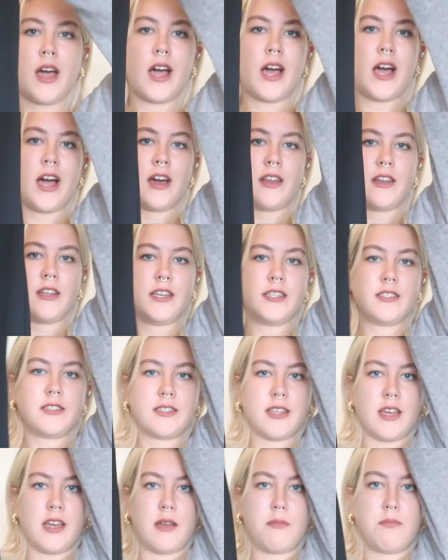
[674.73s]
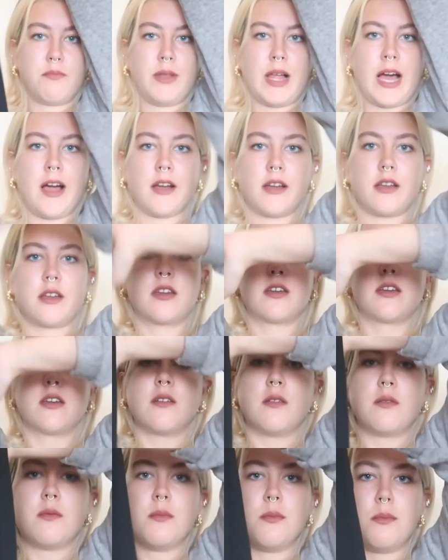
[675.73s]
And it's a black
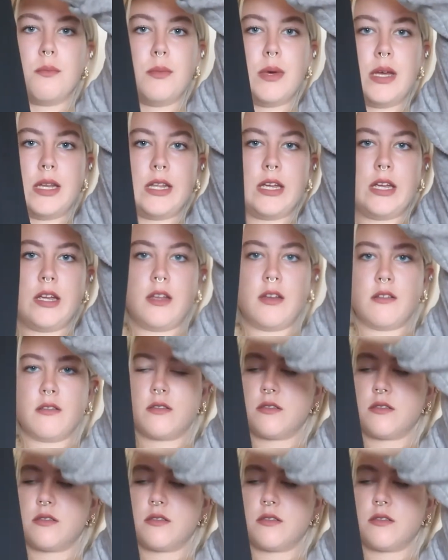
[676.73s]
midi